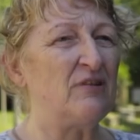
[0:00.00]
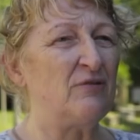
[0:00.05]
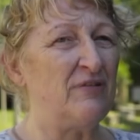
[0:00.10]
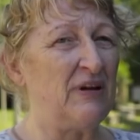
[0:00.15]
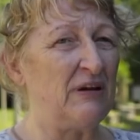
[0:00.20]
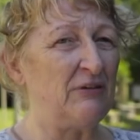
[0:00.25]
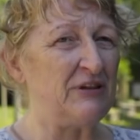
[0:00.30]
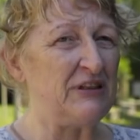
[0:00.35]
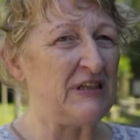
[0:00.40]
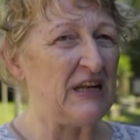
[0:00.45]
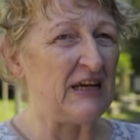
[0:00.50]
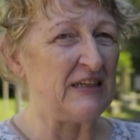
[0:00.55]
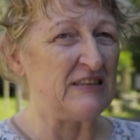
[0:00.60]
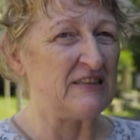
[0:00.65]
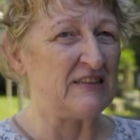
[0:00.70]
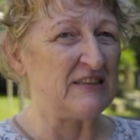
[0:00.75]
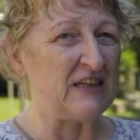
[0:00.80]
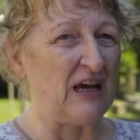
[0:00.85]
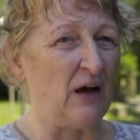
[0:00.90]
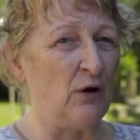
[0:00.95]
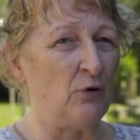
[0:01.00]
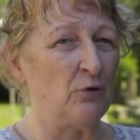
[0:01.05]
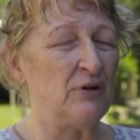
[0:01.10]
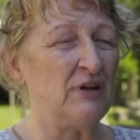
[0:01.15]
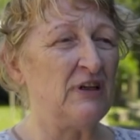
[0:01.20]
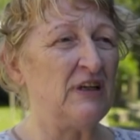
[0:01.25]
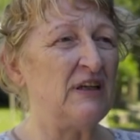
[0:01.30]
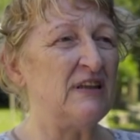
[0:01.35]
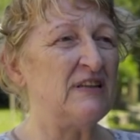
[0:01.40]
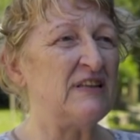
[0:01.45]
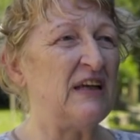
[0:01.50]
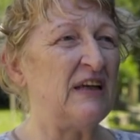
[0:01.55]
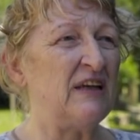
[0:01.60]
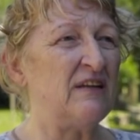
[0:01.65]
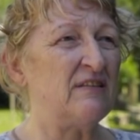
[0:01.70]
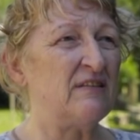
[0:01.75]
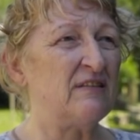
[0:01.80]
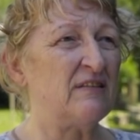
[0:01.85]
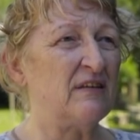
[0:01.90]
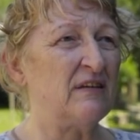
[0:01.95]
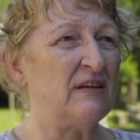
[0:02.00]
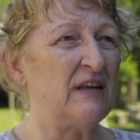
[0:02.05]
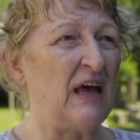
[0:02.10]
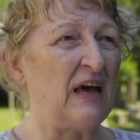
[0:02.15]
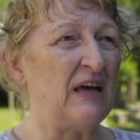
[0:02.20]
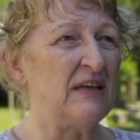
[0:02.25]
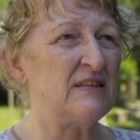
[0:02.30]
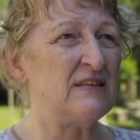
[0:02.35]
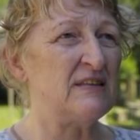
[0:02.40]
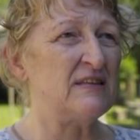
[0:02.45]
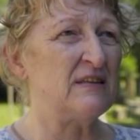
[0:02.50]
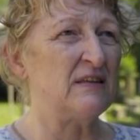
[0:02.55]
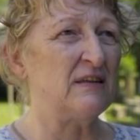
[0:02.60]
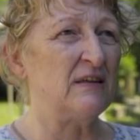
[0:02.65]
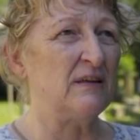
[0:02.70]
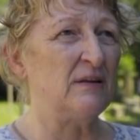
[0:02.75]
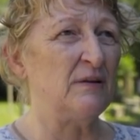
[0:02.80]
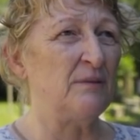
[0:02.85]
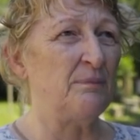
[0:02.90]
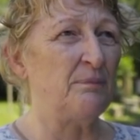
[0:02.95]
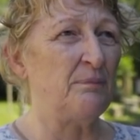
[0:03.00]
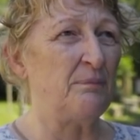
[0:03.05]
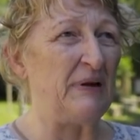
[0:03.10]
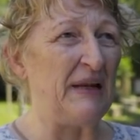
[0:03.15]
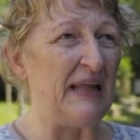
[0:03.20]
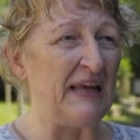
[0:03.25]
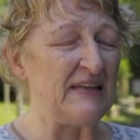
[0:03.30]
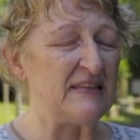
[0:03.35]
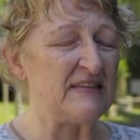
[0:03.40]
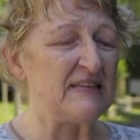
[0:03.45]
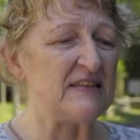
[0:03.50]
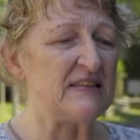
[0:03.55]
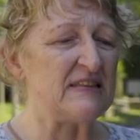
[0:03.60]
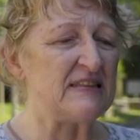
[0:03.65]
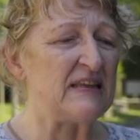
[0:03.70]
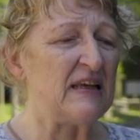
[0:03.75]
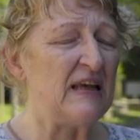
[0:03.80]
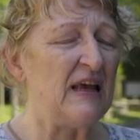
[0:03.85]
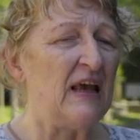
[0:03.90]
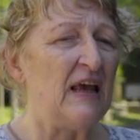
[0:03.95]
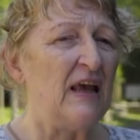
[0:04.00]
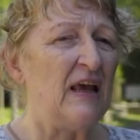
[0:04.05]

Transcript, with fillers: a very nice town. It has nice places.